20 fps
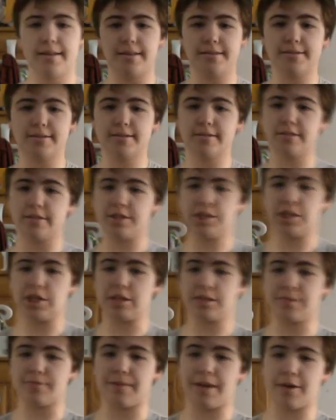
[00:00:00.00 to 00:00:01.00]
This is
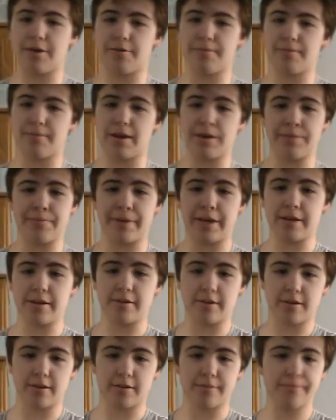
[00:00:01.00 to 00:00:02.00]
just my homemade
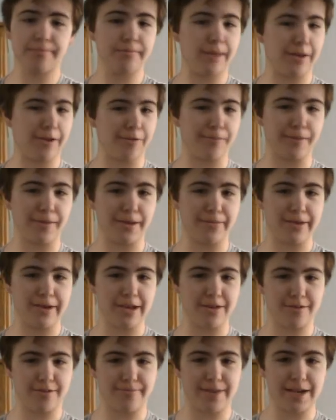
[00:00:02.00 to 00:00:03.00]
binder
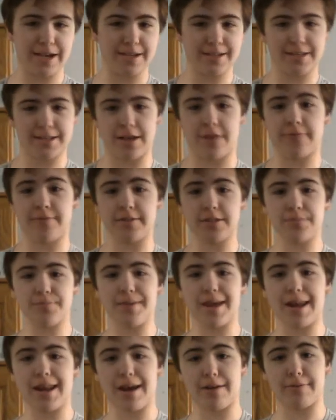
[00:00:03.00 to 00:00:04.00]
by itself. It's
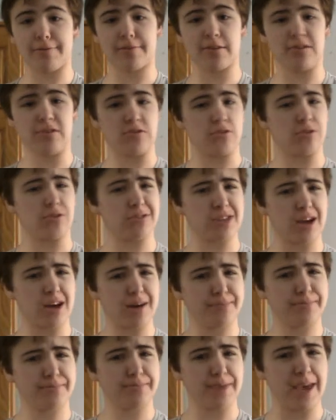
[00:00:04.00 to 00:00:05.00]
made out of Control
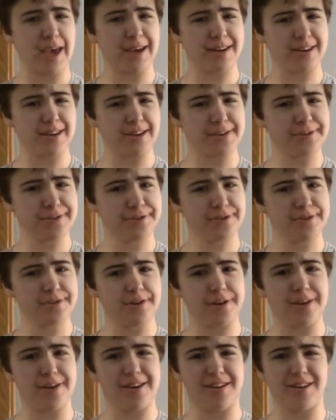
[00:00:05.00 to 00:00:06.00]
Top
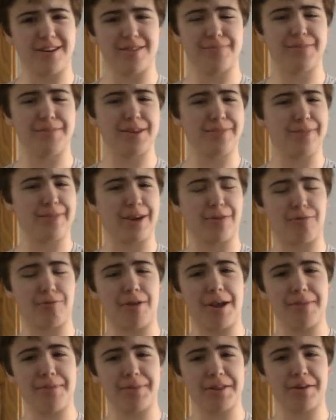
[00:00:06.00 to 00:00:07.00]
panties that my
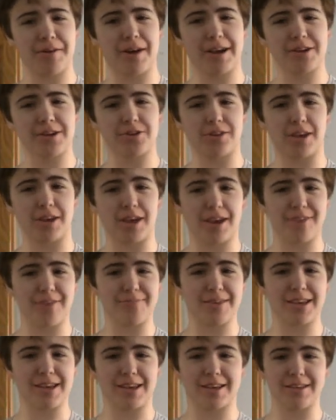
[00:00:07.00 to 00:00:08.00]
grandmother actually
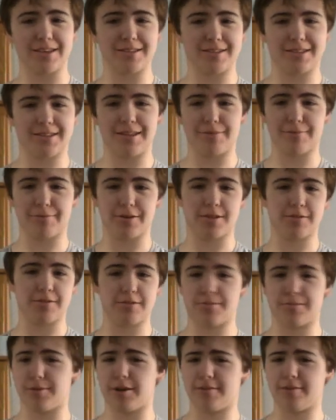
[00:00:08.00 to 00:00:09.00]
gave me because they were
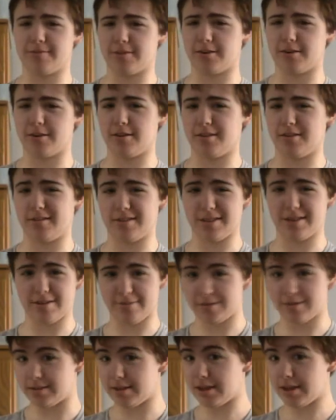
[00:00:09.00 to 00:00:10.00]
too small for her, and
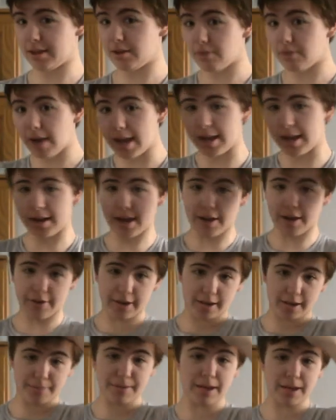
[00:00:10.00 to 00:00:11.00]
I was like, great, now
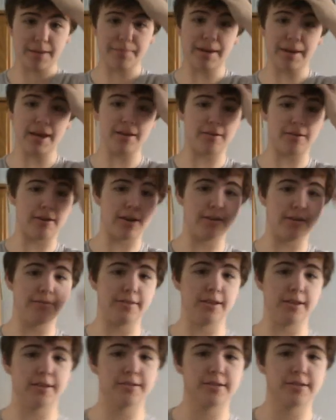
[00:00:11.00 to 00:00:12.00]
I can make a binder out
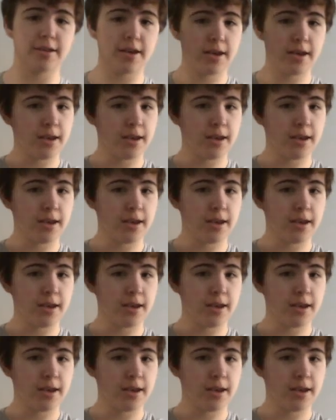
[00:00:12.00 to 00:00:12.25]
of this.